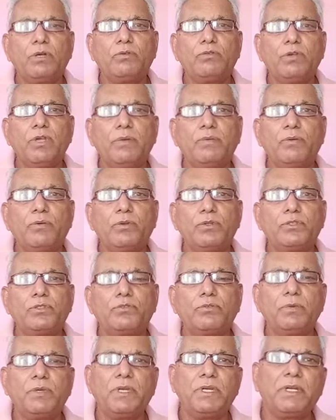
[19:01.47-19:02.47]
to A4 is
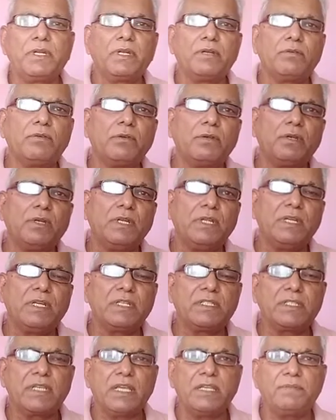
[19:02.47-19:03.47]
to be written on legal
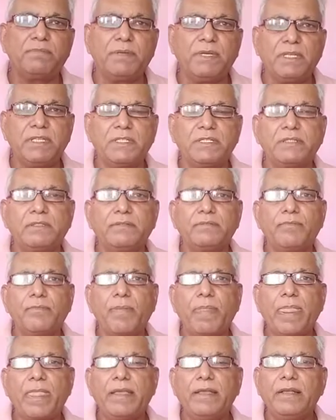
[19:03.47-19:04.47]
size page,
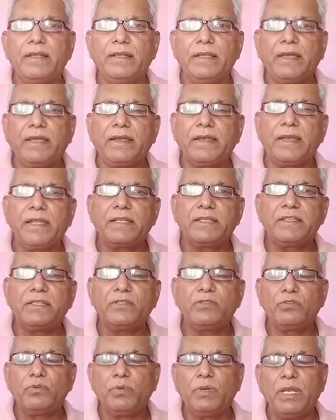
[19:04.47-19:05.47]
and rest
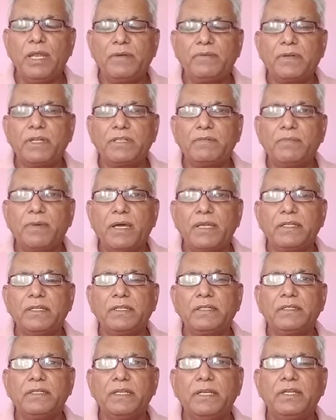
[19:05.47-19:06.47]
is to be left as
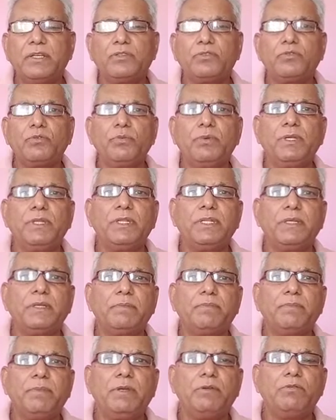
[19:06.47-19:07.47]
margin. It's to be in the
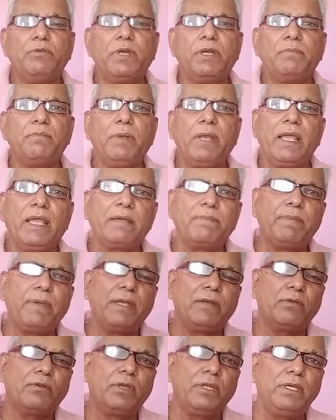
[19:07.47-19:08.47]
blue and black
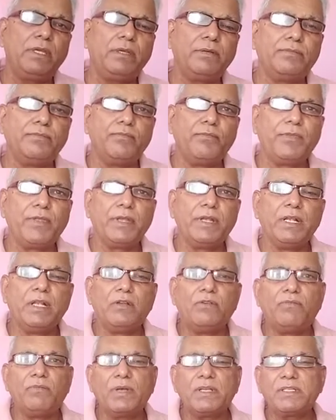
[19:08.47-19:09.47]
pen only.
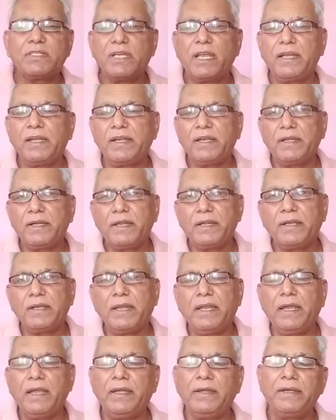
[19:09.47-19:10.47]
One side written,
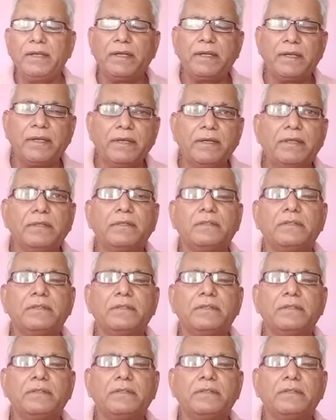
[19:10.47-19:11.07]
hand written.